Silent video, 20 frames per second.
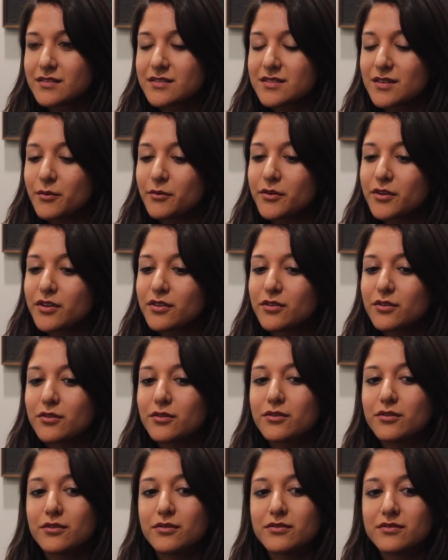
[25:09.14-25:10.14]
Someone
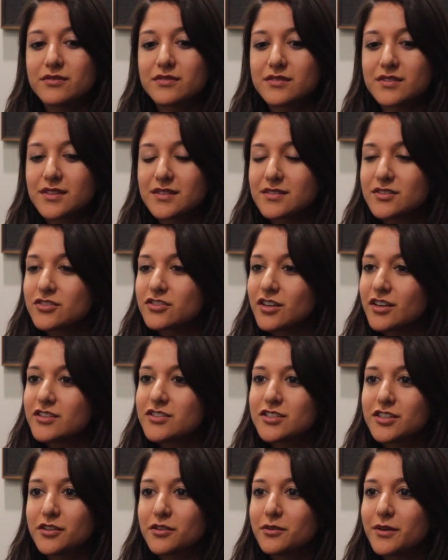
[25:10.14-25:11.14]
who doesn't
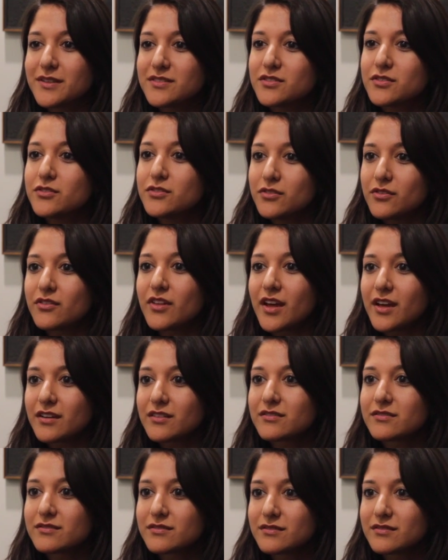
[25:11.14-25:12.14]
judge you as you do
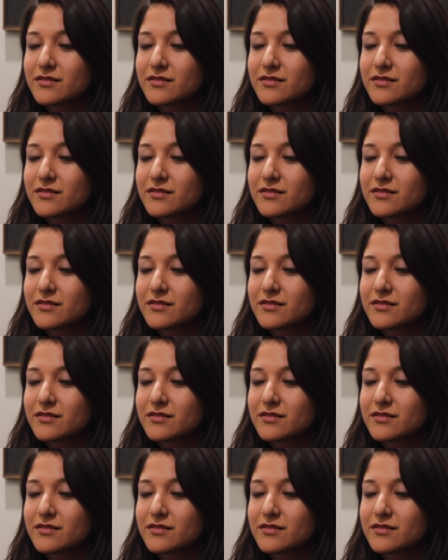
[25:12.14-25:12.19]
that.